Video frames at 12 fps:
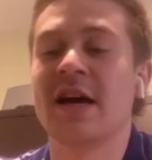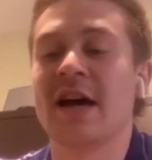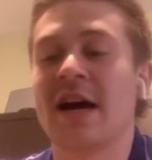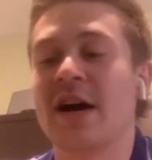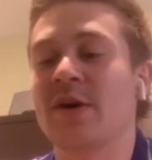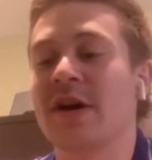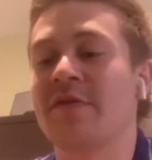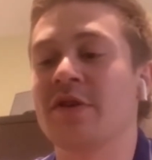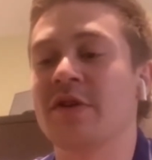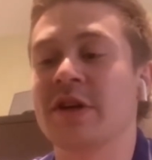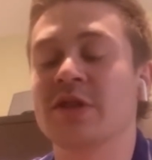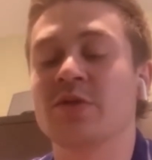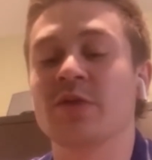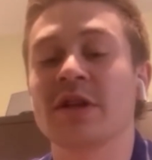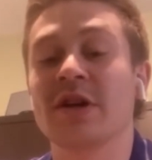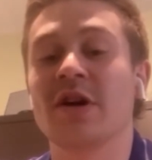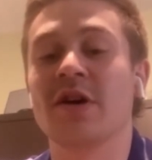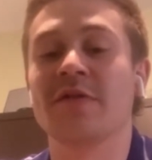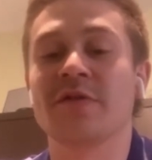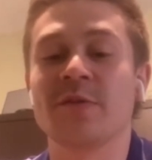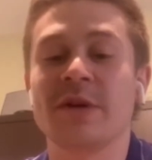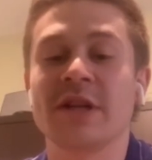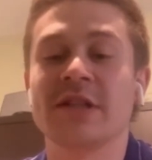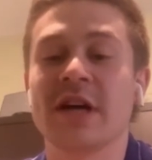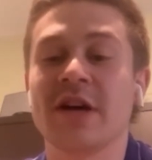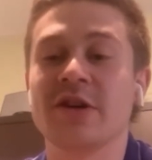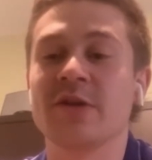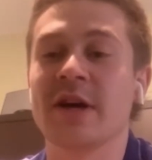However, it's really hard for me to tell you